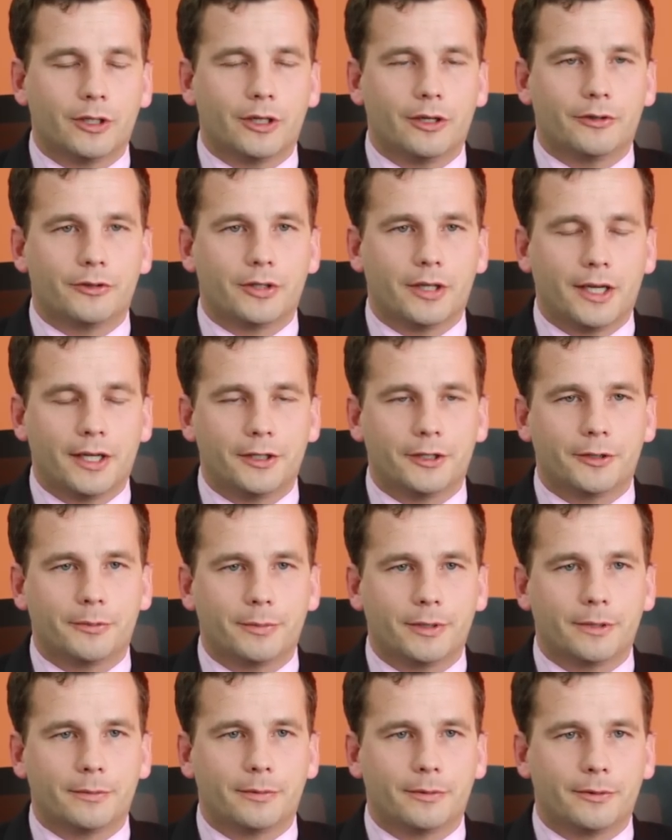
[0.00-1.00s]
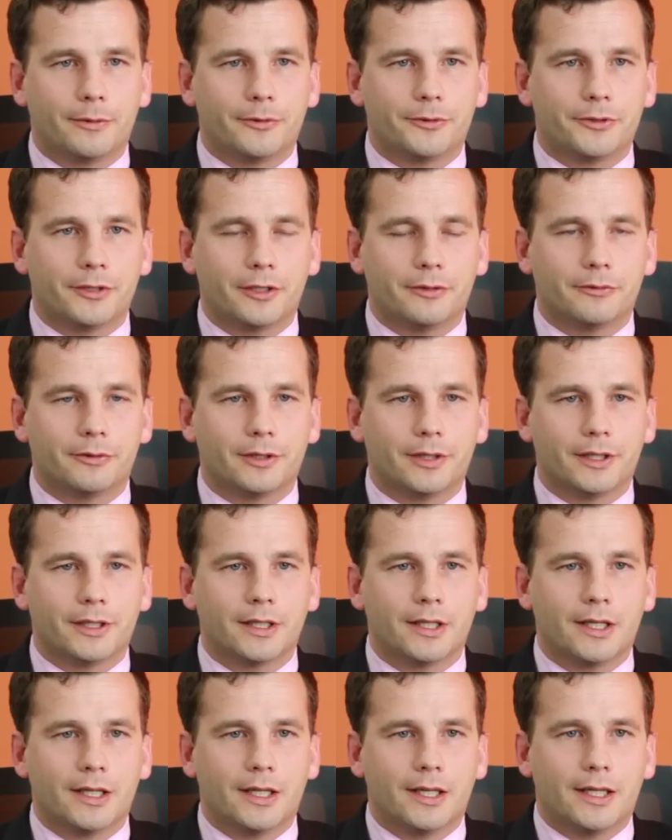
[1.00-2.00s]
Chinese people are generally
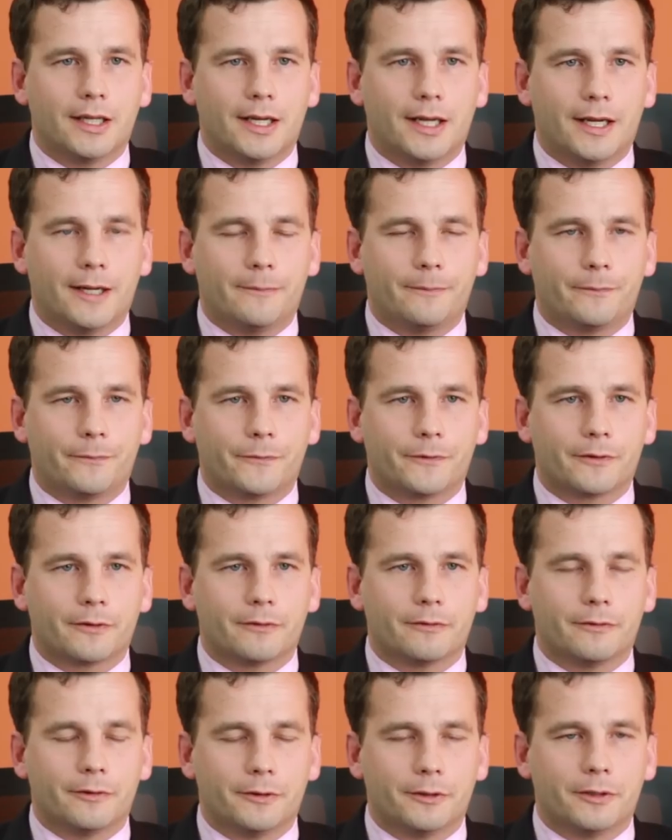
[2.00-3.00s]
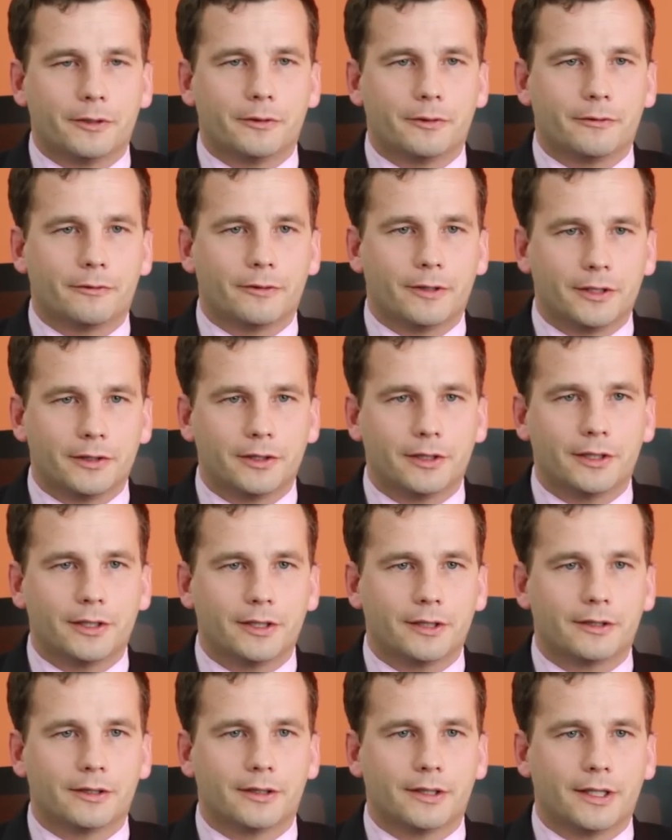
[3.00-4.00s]
very friendly,